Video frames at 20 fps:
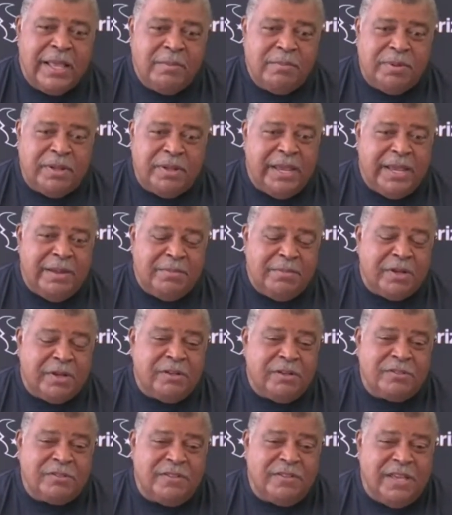But now,
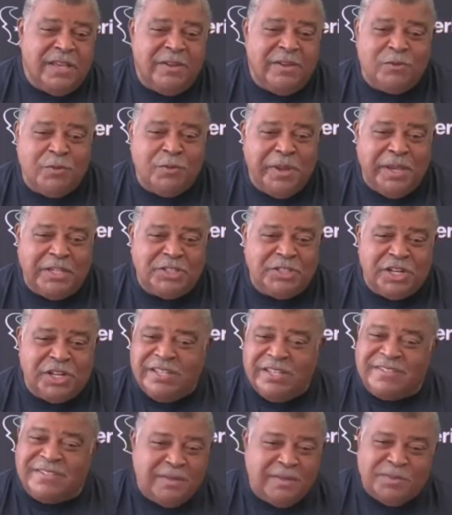because of the information,
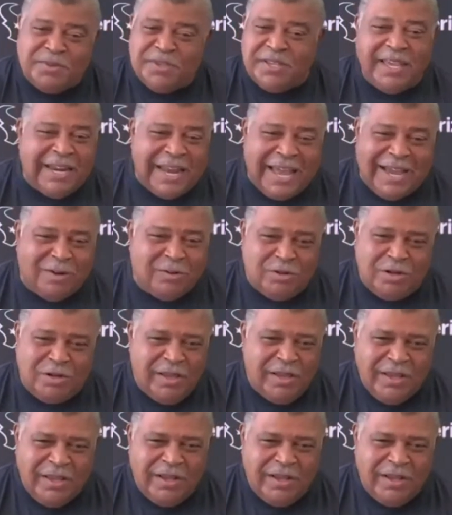it seems to get out.